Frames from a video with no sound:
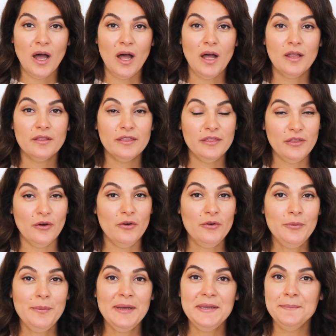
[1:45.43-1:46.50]

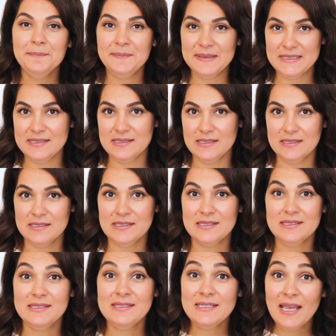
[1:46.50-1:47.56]
Although my
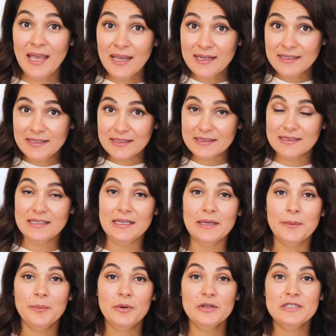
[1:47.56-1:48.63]
business
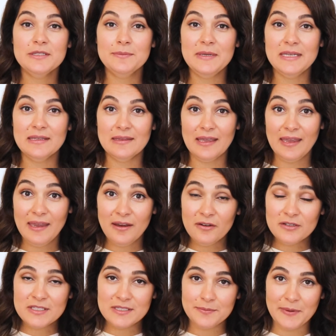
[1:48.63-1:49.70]
technically puts me in the
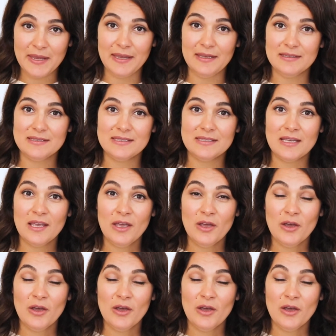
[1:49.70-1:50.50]
hair space,